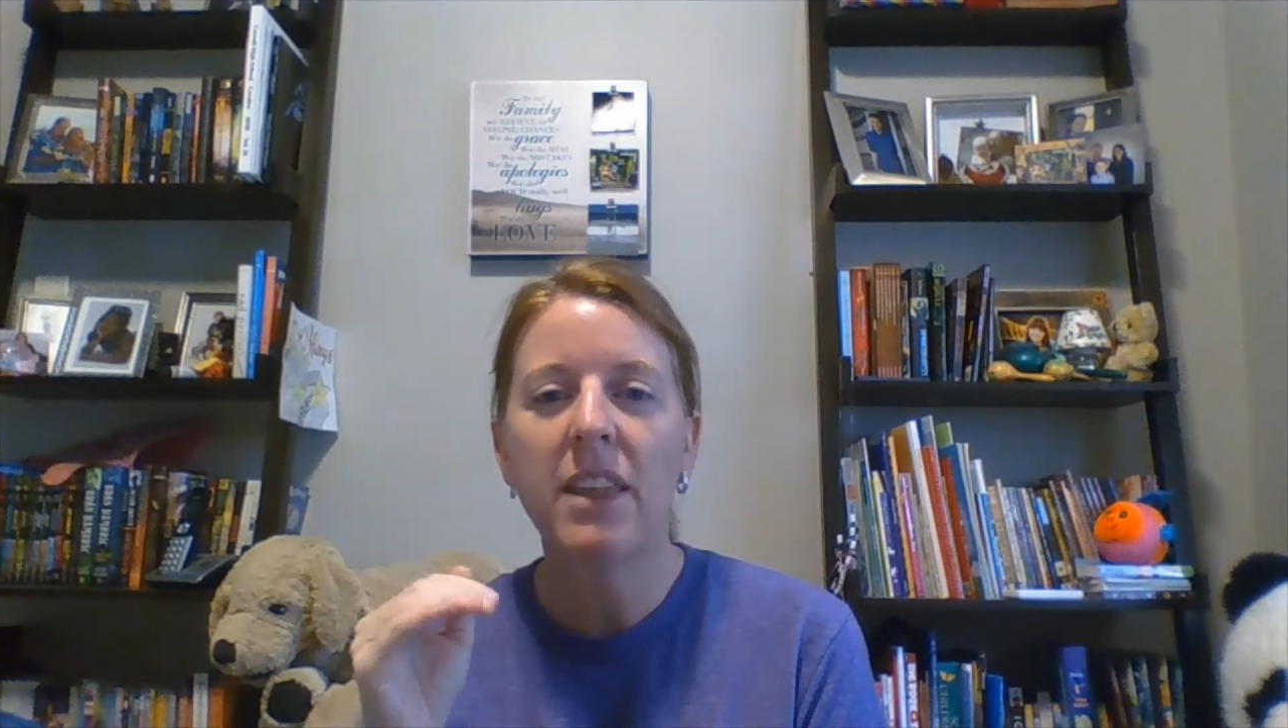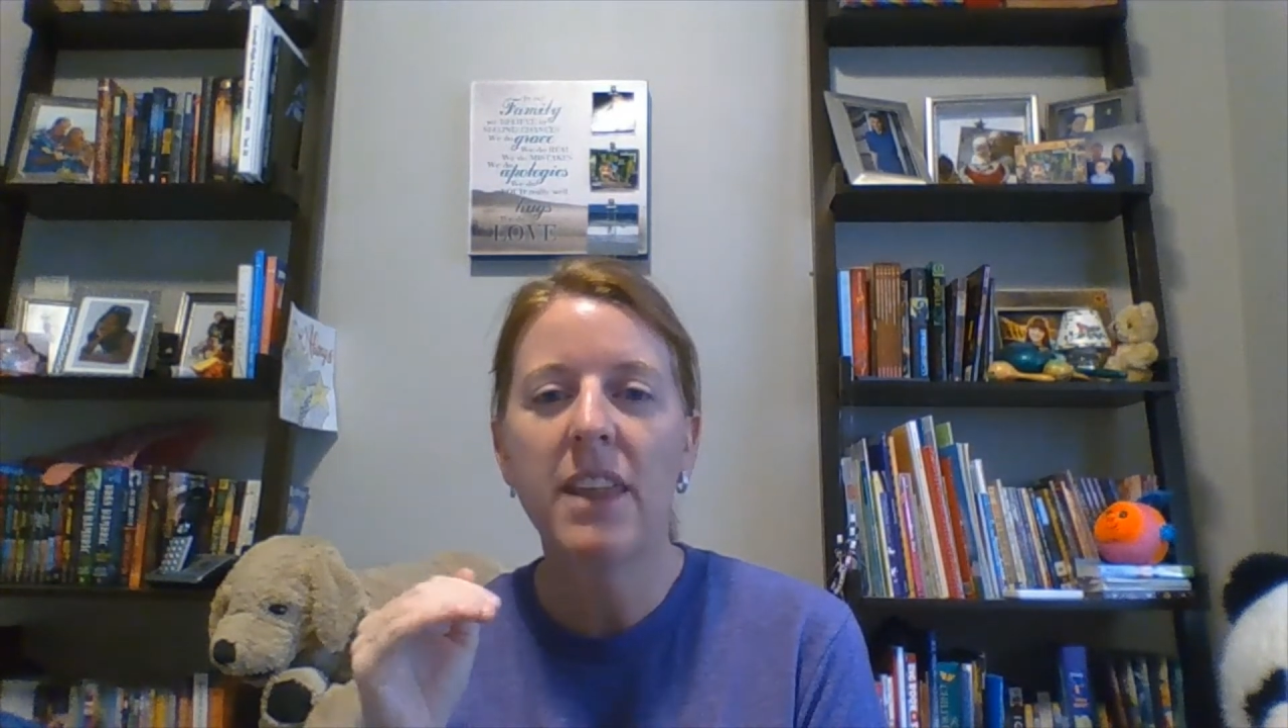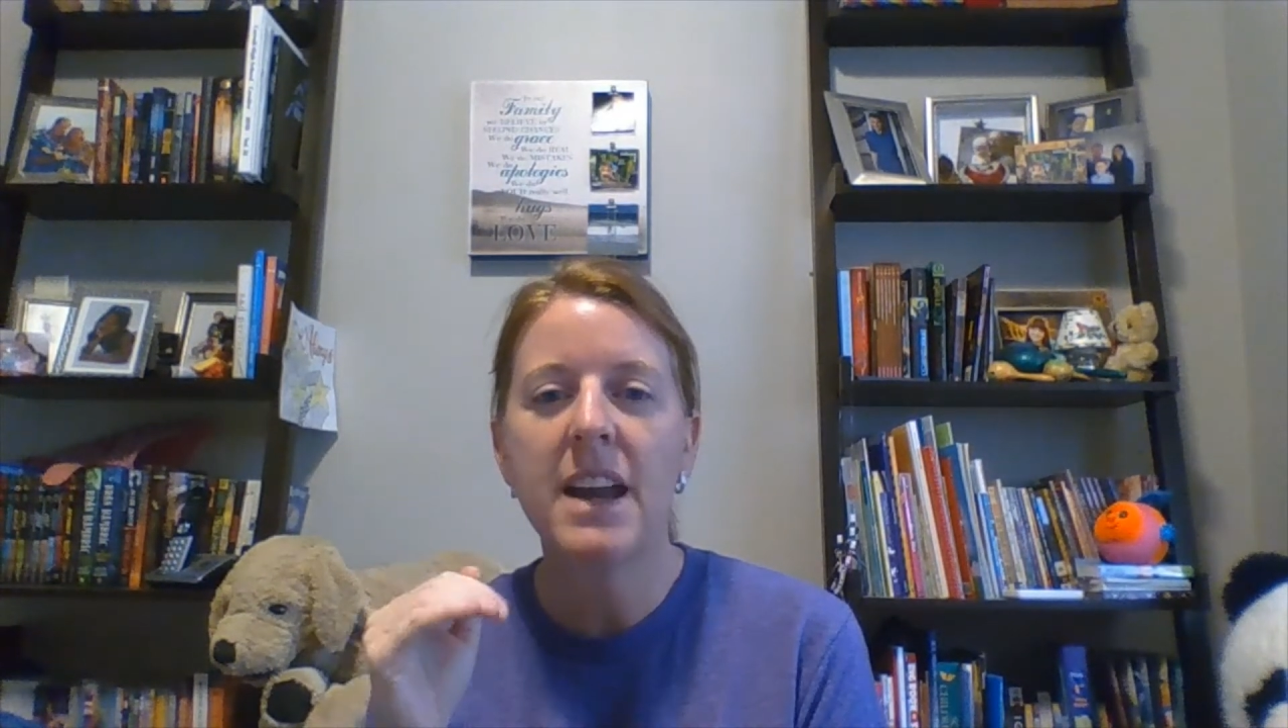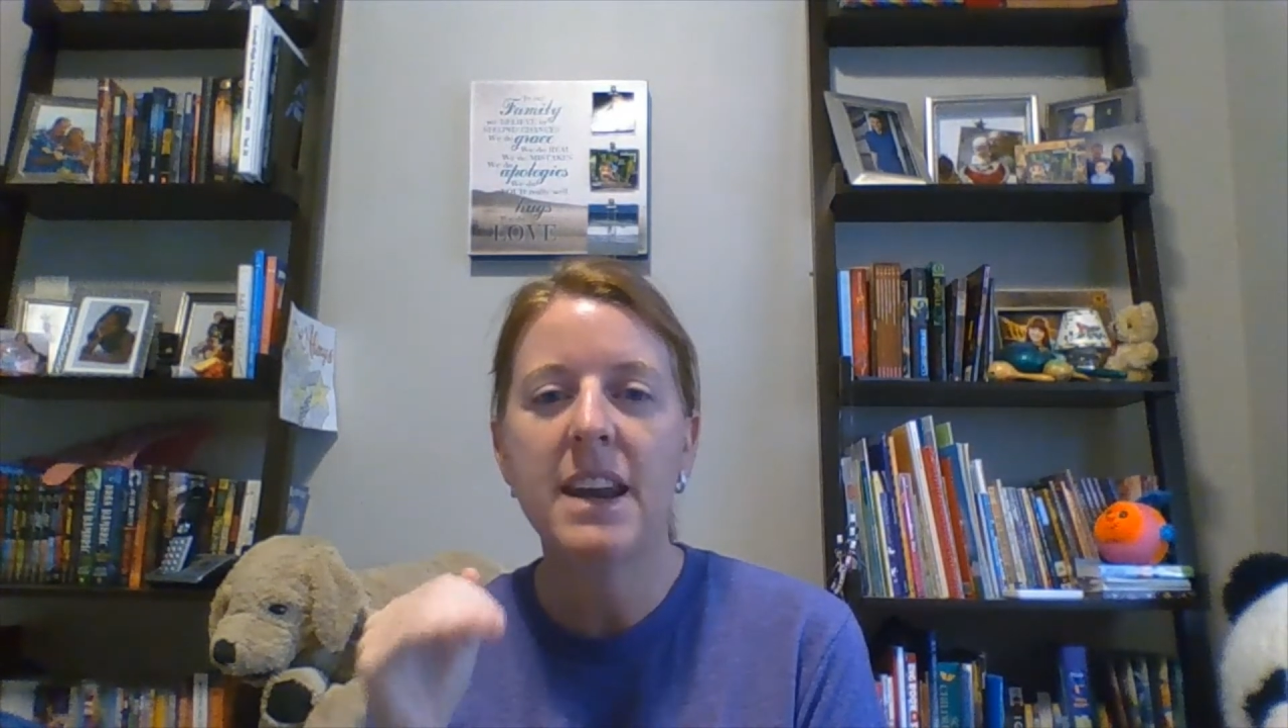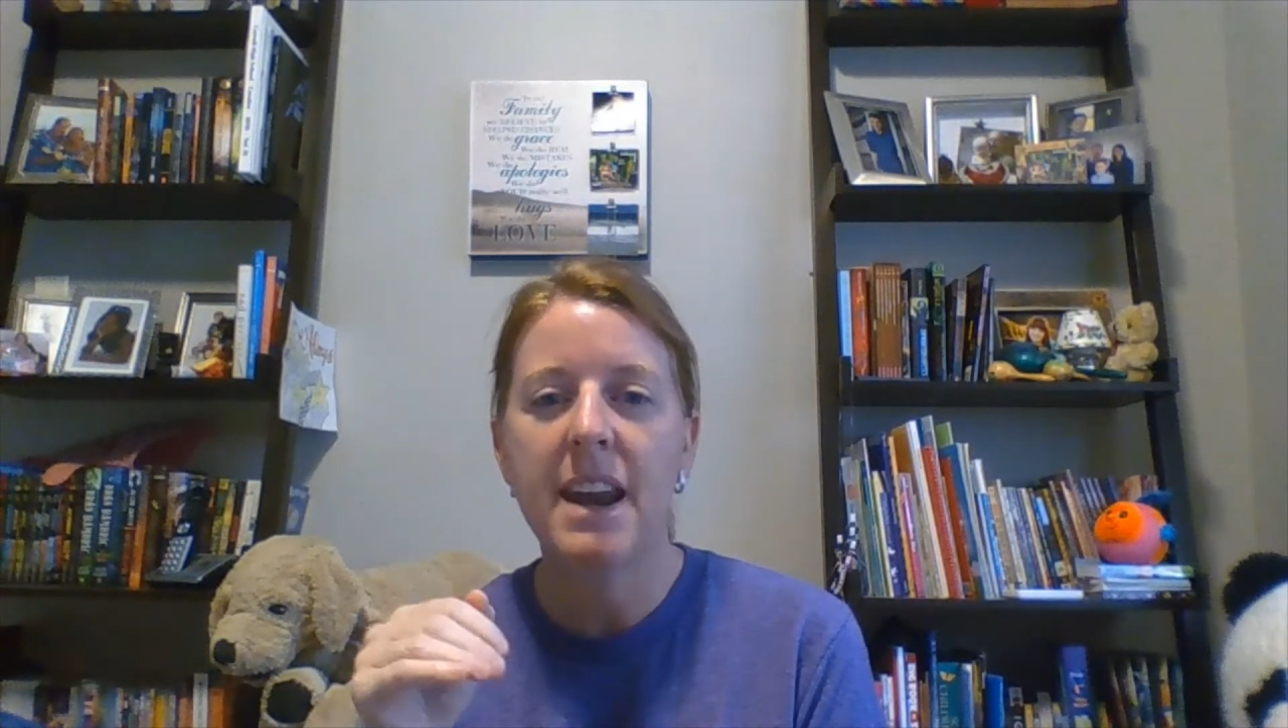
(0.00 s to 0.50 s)

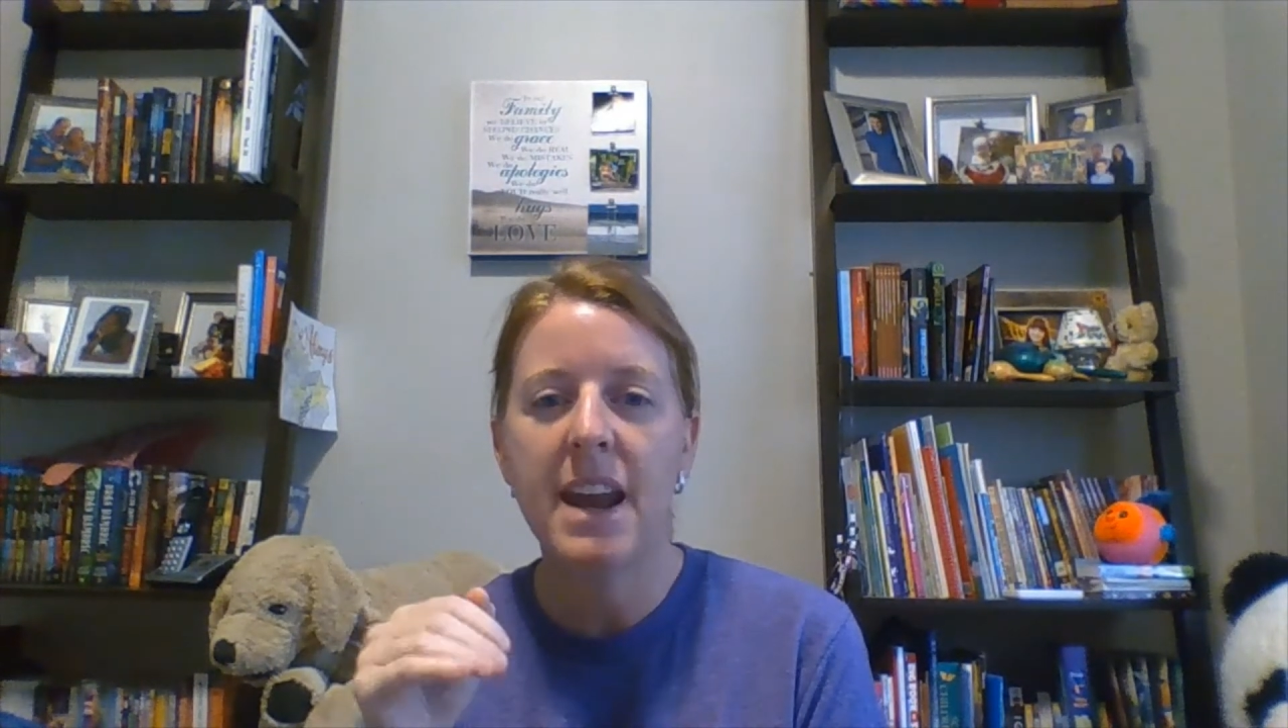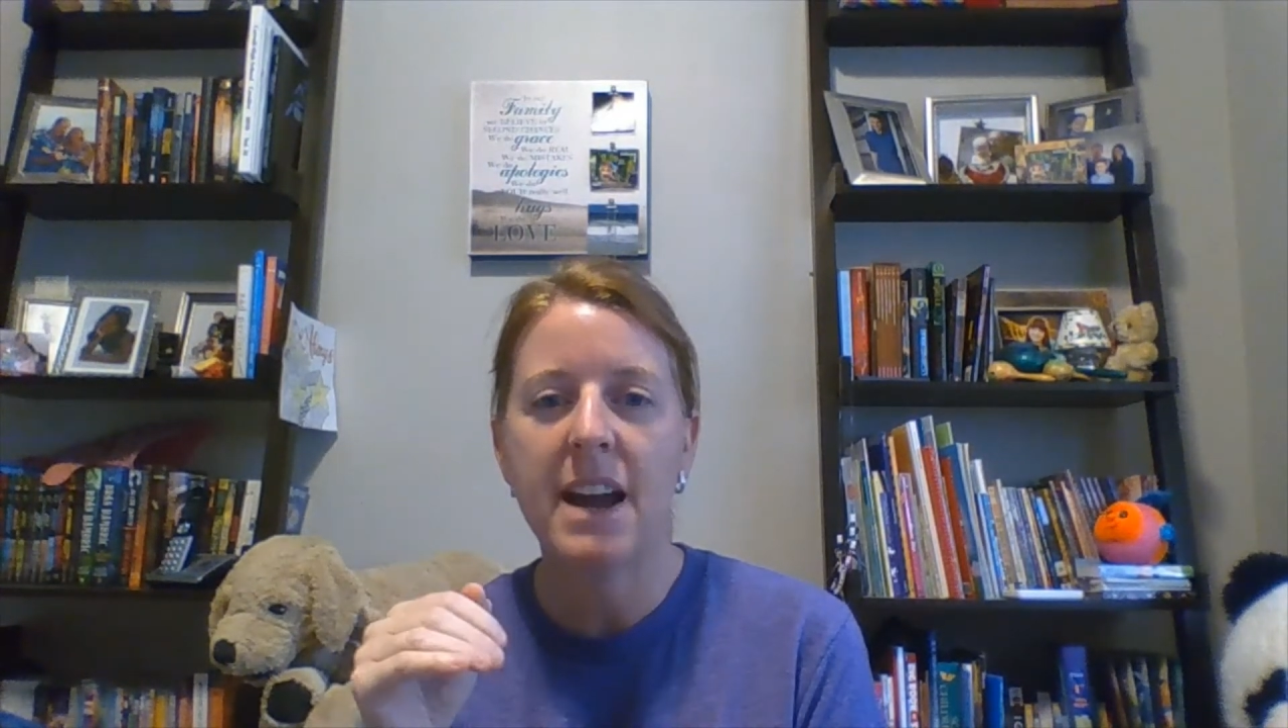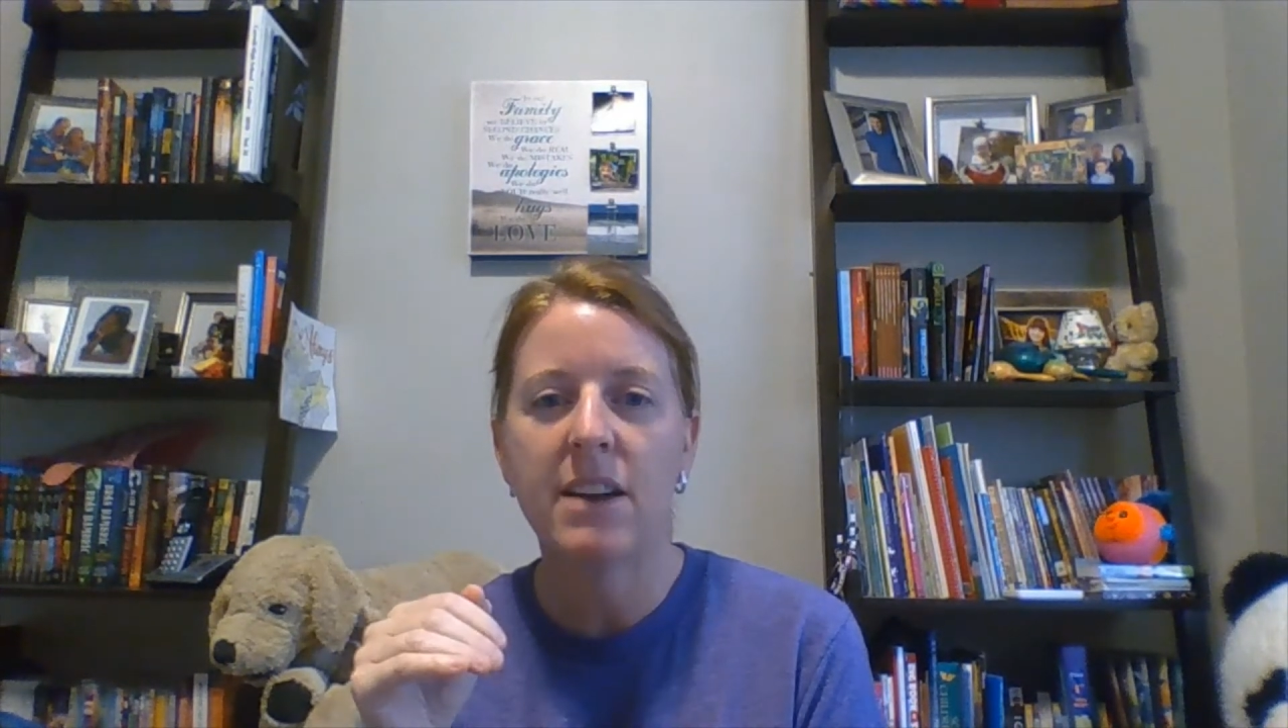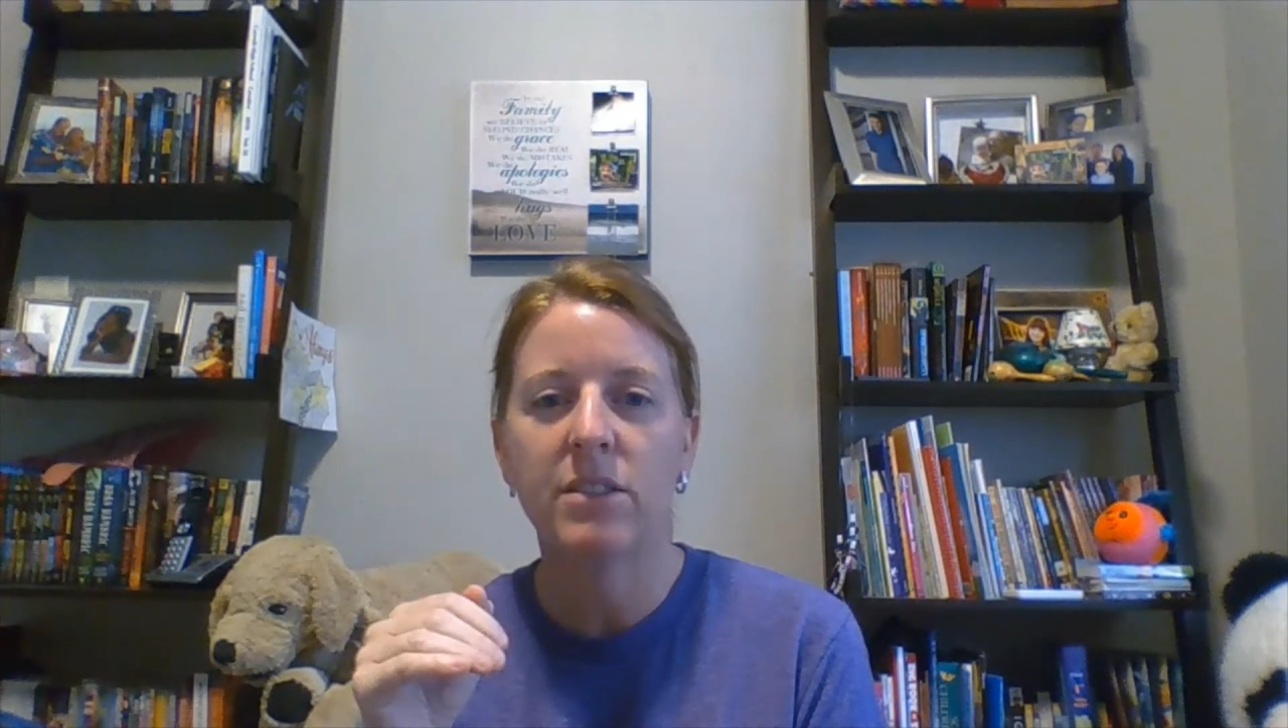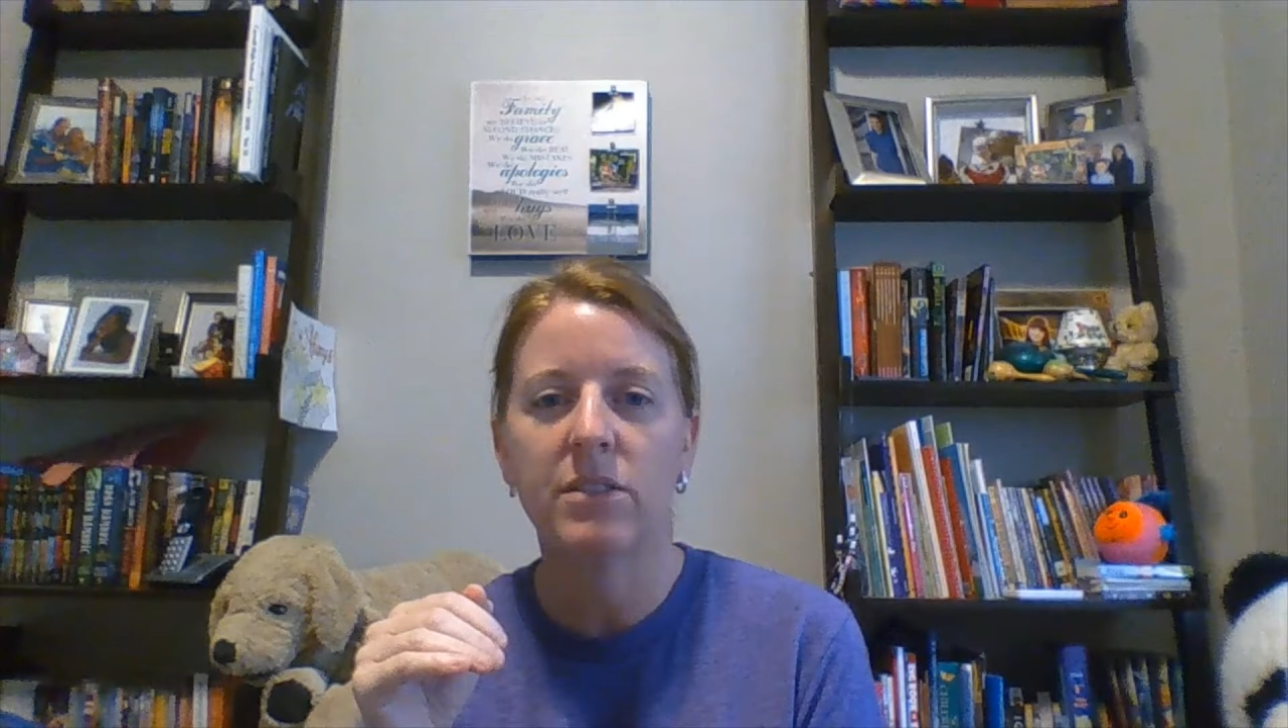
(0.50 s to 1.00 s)
that
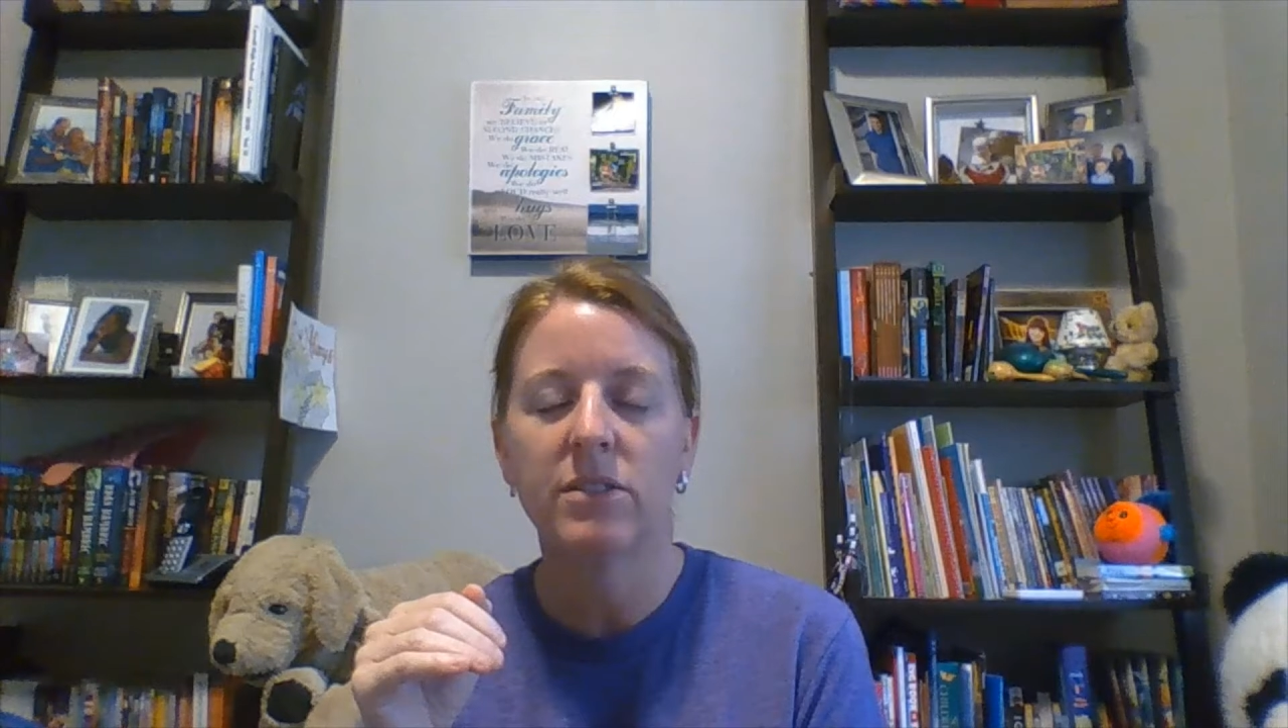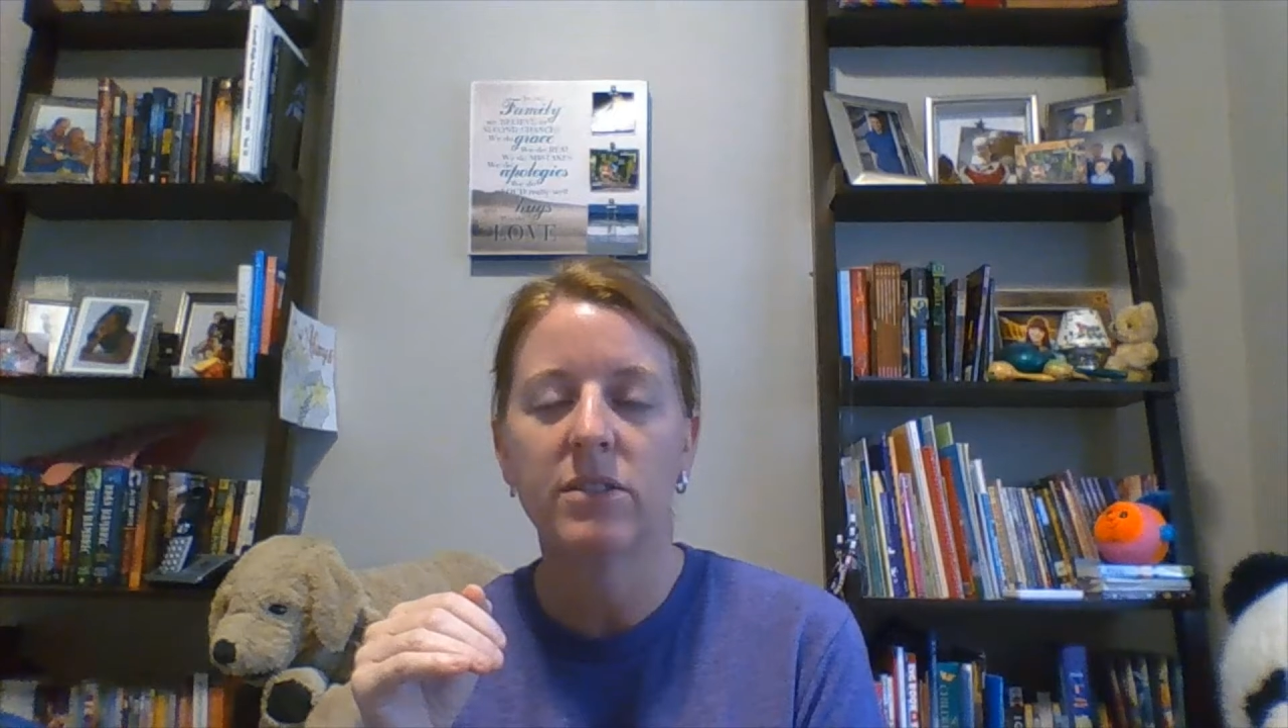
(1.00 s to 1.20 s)
now,